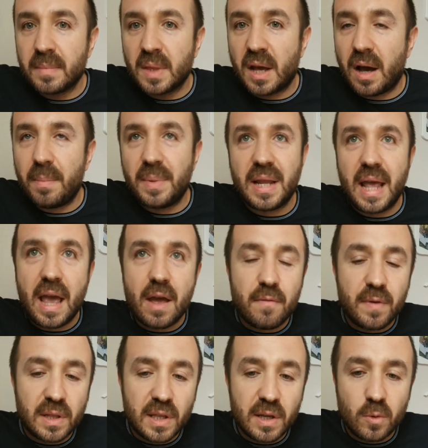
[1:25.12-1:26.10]
I mean,
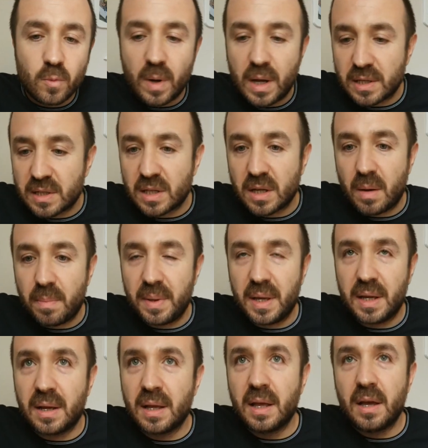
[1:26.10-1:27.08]
everything was
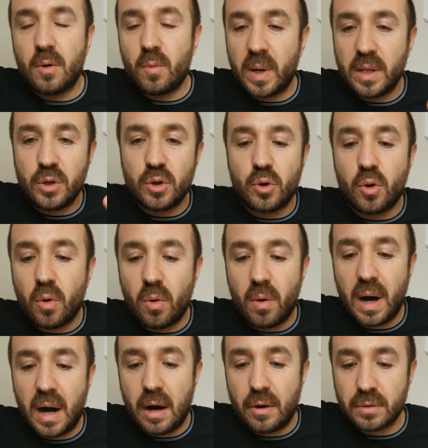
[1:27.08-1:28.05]
stopping. When you go
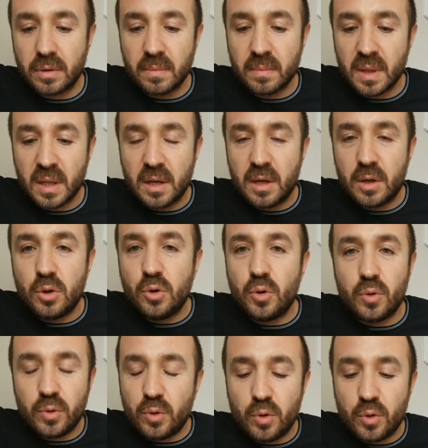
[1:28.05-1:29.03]
out,
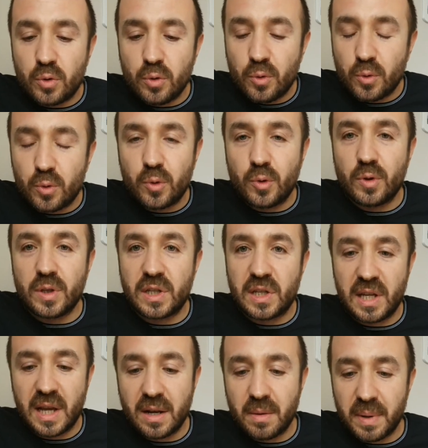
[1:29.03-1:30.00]
you couldn't
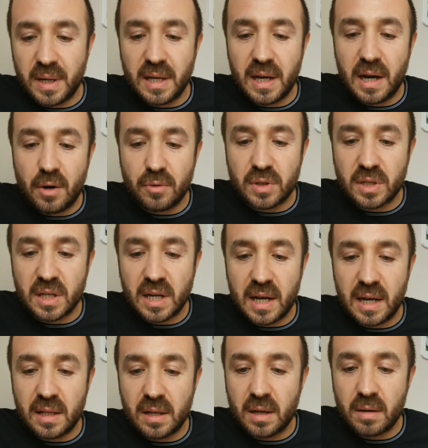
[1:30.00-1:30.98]
see anybody
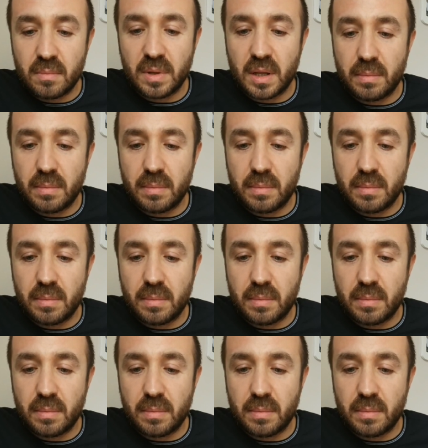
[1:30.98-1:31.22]
outside, blah,